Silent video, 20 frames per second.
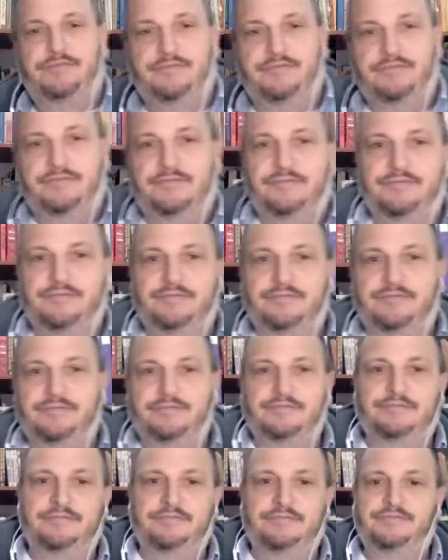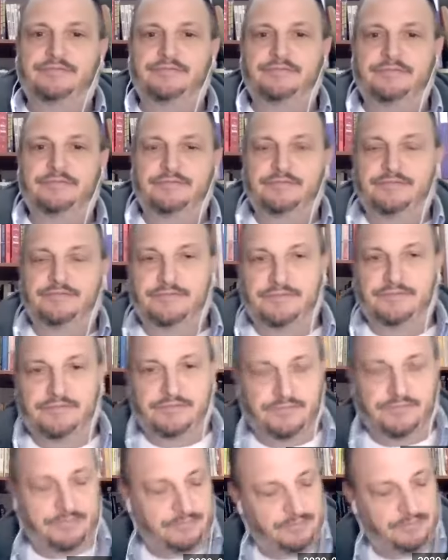No, but you
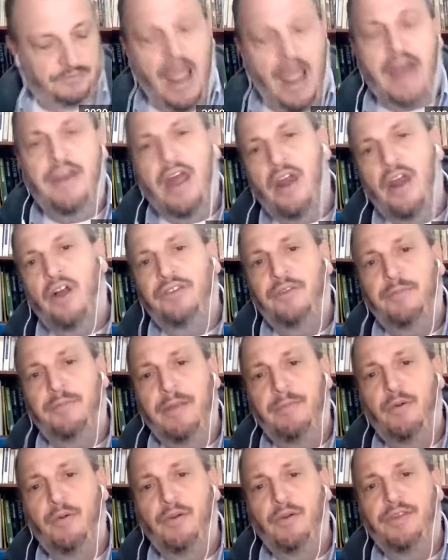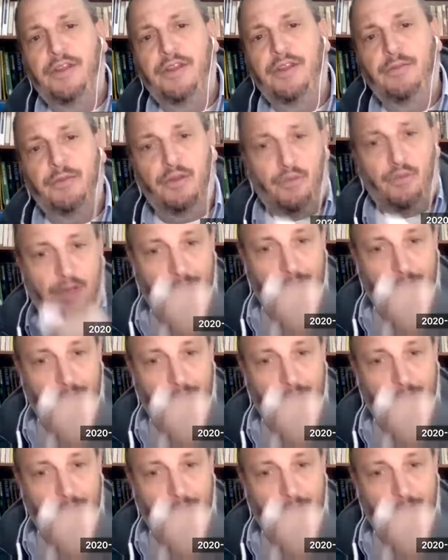don't even need support from the